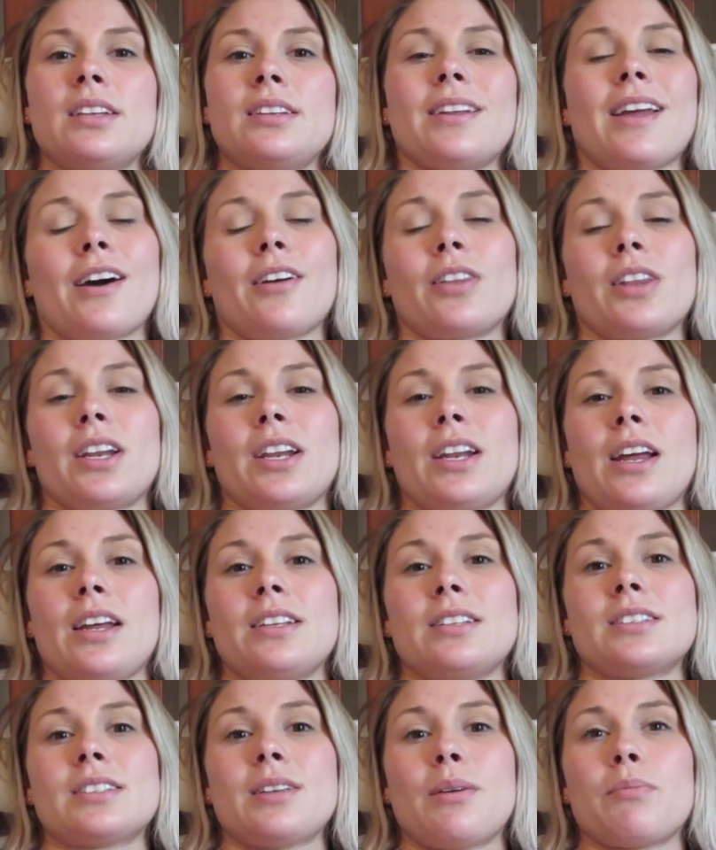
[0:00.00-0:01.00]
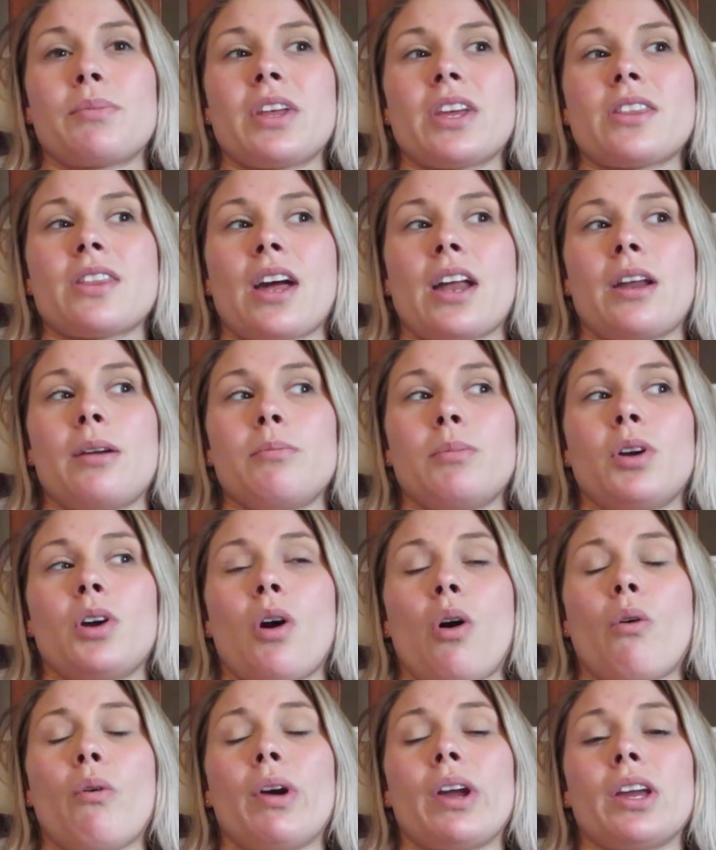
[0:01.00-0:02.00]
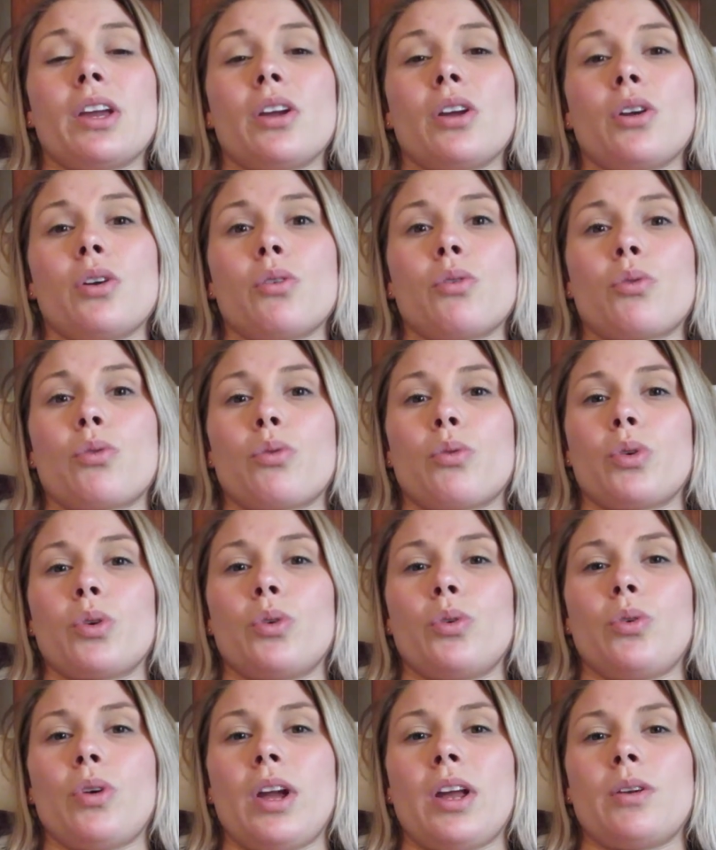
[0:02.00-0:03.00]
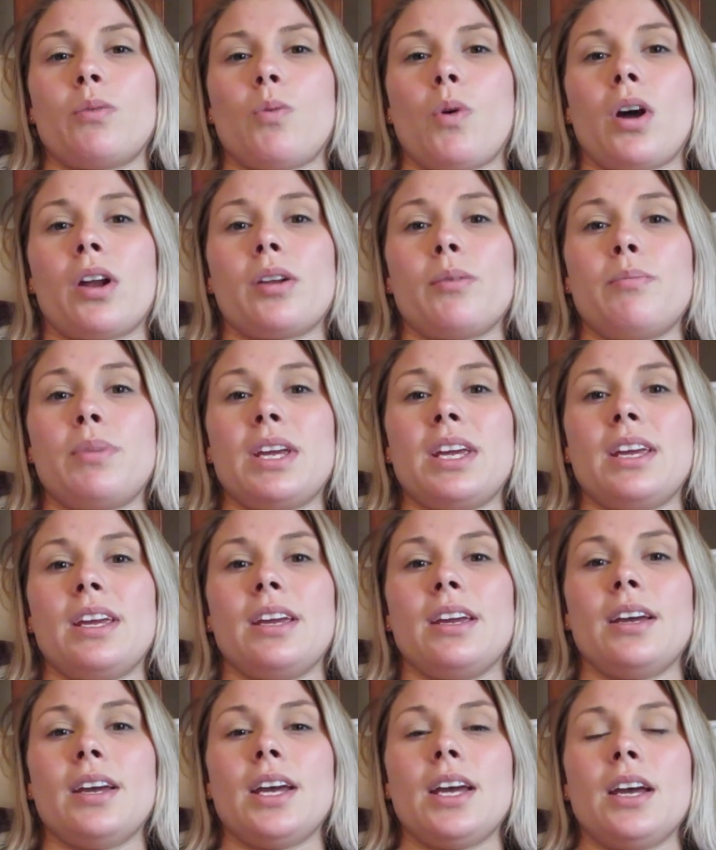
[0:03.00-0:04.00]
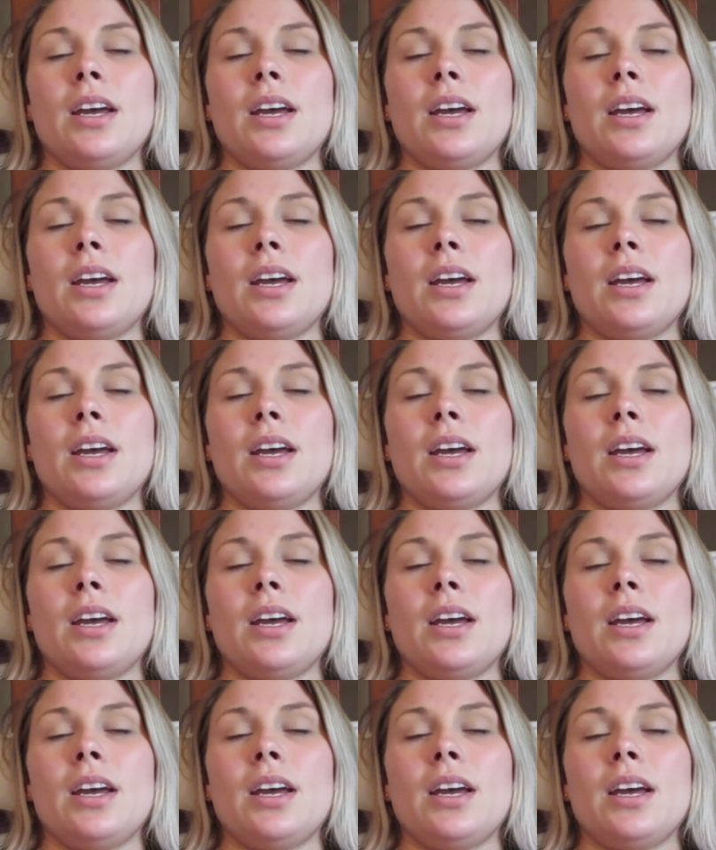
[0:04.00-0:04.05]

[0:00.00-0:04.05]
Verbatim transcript: now that it's something that I'm going through and want to be